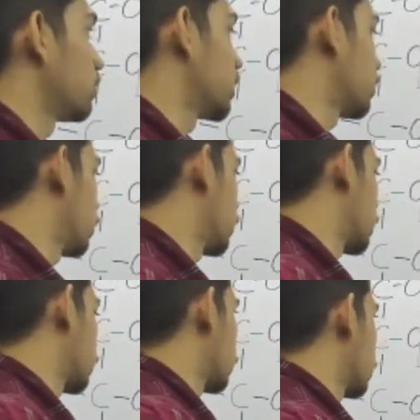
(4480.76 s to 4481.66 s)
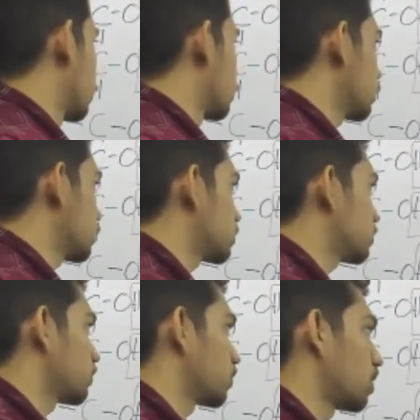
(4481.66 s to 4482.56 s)
a little bit about
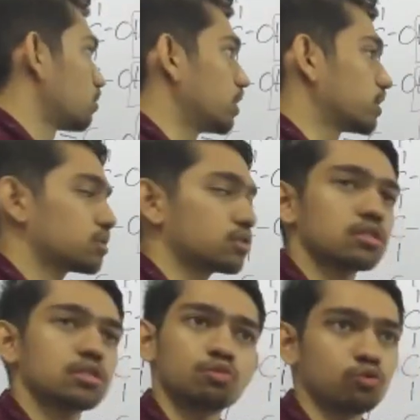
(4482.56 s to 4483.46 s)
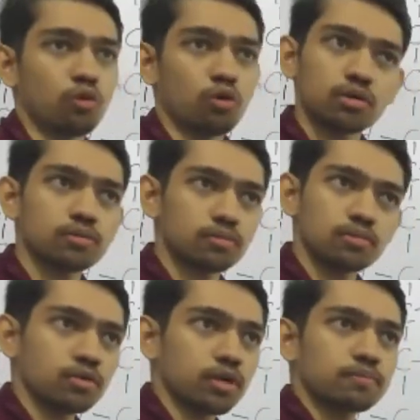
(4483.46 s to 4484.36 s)
atherosclerosis. For now, let's move on.
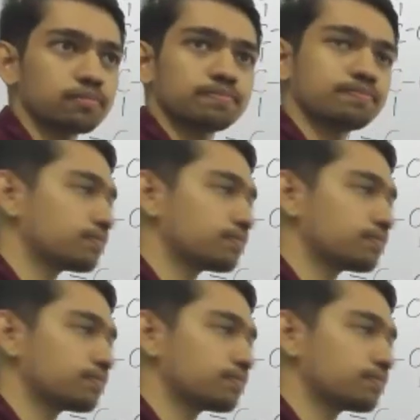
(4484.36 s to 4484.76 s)
Okay.